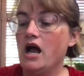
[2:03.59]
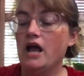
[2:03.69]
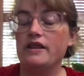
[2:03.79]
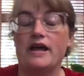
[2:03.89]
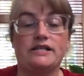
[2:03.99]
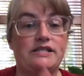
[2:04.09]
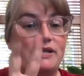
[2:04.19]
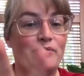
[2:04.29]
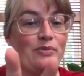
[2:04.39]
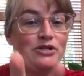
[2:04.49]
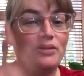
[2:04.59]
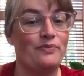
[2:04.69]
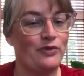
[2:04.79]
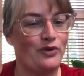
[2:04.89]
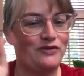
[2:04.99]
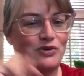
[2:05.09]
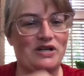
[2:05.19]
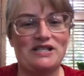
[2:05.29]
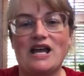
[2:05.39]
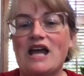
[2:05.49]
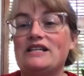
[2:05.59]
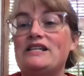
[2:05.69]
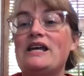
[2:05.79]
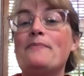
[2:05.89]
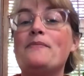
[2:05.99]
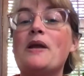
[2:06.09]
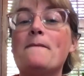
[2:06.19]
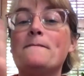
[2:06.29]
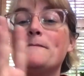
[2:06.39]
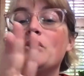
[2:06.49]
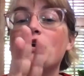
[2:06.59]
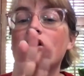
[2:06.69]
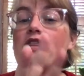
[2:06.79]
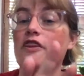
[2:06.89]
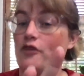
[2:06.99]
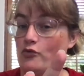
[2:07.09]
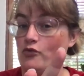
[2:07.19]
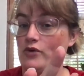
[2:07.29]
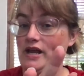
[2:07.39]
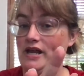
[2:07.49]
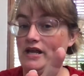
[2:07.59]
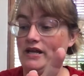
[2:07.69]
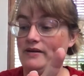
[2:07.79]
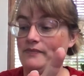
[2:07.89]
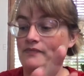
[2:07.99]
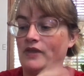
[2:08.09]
That's tip number 2, thrift stores. Tip number 3,